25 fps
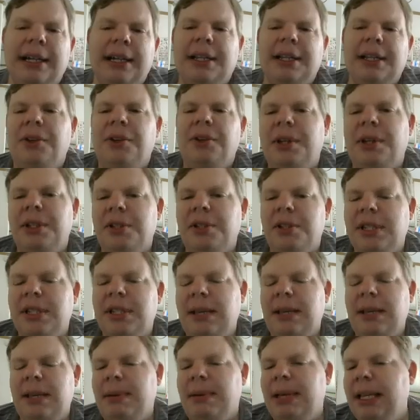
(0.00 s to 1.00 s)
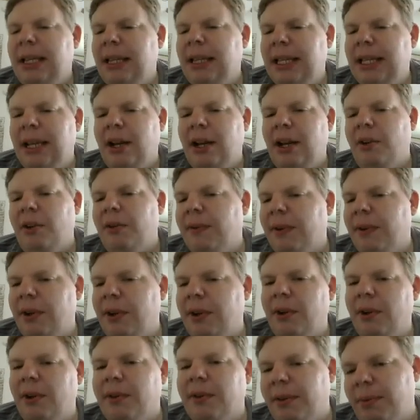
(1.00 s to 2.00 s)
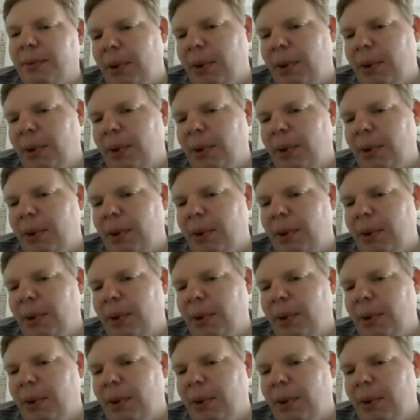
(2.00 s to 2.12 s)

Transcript: you can just keep healing over and over